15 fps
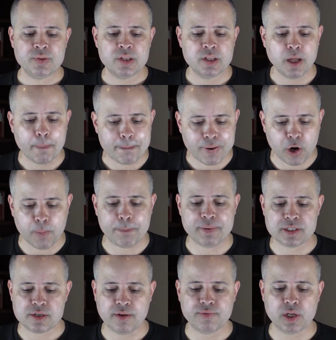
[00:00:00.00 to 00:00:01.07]
the
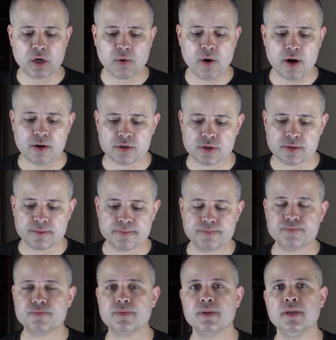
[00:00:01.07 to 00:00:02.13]
purpose of the cross.
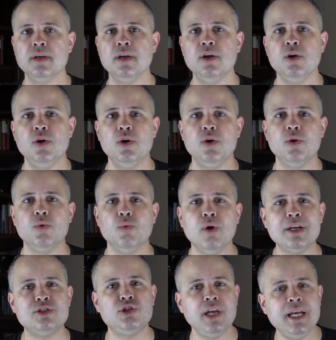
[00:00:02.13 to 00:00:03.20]

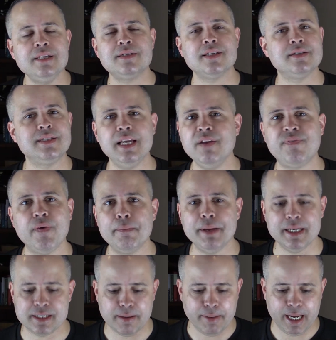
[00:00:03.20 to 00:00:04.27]
What Jesus did for me
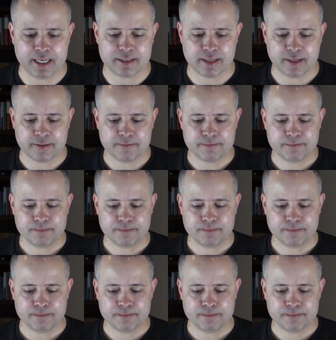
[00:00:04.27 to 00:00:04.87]
is amazing.